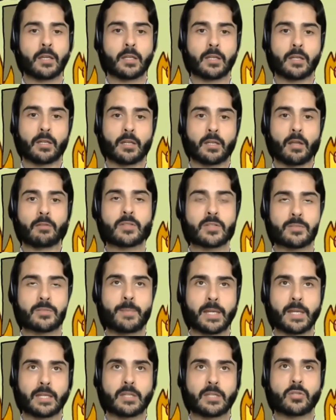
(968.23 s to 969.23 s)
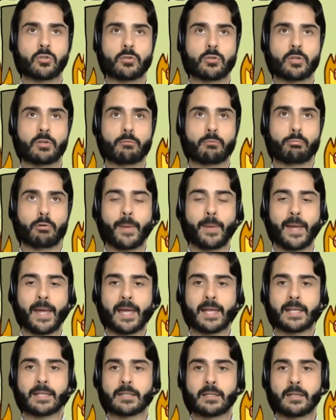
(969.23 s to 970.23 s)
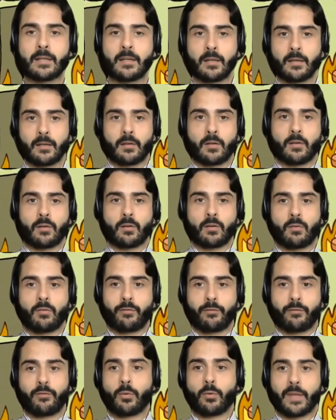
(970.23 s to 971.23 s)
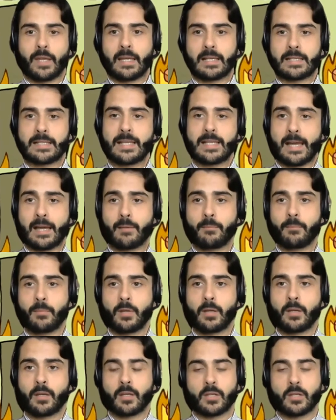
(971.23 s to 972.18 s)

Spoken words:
You know, just making sure you're prepared for the exam.